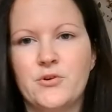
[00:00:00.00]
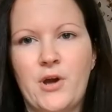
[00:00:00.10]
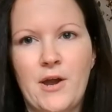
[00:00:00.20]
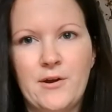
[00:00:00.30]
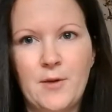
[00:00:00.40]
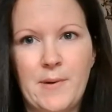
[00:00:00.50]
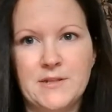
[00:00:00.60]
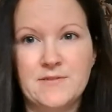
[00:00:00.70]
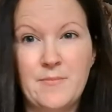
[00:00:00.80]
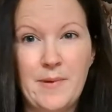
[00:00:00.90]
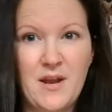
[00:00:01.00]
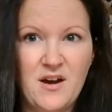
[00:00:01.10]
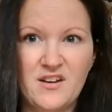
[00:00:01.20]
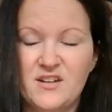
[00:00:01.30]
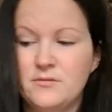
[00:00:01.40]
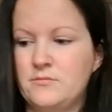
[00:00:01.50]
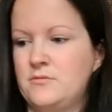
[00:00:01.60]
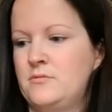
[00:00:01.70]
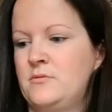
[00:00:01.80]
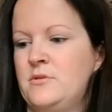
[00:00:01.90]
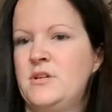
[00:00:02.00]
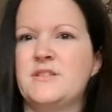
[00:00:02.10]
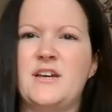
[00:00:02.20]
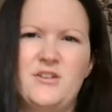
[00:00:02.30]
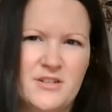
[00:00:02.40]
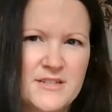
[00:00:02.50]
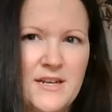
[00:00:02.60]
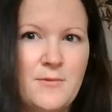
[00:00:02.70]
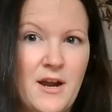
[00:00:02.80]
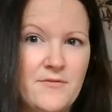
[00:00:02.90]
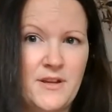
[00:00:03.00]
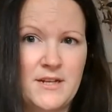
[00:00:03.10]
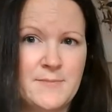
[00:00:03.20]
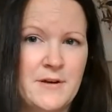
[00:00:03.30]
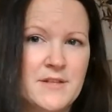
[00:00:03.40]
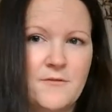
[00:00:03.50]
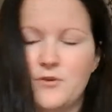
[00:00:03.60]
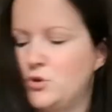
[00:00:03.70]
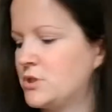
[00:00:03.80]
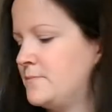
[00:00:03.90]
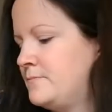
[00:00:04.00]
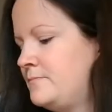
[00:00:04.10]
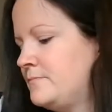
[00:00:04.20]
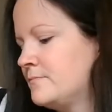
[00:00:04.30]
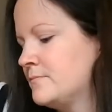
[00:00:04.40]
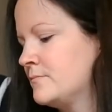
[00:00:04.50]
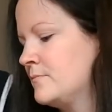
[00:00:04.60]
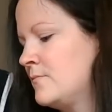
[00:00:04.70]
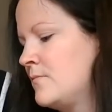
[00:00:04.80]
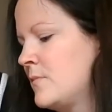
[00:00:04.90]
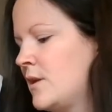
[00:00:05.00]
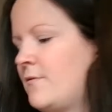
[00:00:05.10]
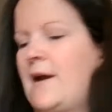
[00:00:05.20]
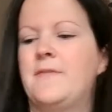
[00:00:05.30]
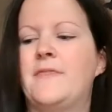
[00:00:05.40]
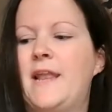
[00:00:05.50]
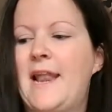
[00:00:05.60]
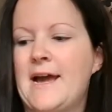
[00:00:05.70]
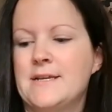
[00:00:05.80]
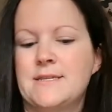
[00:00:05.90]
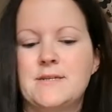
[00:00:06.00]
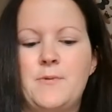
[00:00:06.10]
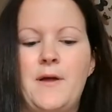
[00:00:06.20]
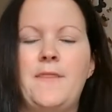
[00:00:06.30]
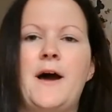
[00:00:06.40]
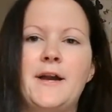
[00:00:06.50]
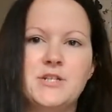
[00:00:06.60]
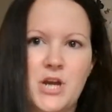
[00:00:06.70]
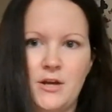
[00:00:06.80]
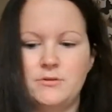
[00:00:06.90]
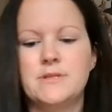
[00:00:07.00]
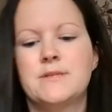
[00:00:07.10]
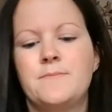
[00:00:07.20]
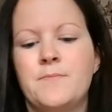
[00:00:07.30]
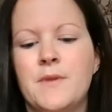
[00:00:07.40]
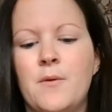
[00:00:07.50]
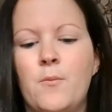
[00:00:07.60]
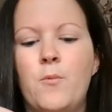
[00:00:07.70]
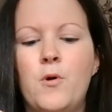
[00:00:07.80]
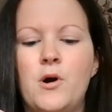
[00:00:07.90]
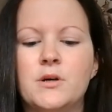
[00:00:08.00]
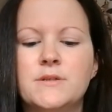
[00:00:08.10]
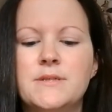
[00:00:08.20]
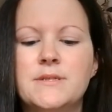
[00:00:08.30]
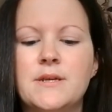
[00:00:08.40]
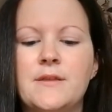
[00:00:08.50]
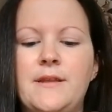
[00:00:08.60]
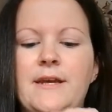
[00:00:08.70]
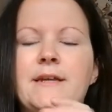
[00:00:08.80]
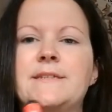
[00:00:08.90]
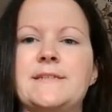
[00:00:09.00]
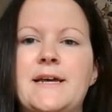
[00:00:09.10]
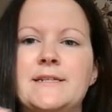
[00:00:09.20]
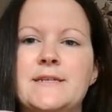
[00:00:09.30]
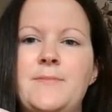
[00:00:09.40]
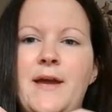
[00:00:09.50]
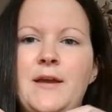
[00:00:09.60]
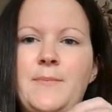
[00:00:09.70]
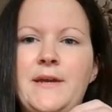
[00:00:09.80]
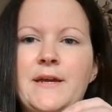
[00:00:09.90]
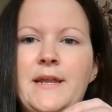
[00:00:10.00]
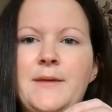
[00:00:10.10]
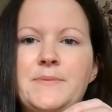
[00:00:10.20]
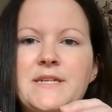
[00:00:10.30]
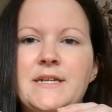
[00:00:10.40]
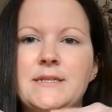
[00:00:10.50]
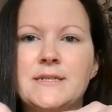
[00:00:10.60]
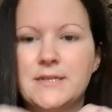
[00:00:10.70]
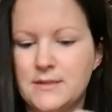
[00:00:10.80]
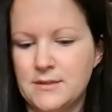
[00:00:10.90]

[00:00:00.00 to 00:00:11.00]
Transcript: got cocoa butter and banana. So you can see why I think it smells like food. Right, the last one that I chose was the Santa Baby Lip Tint,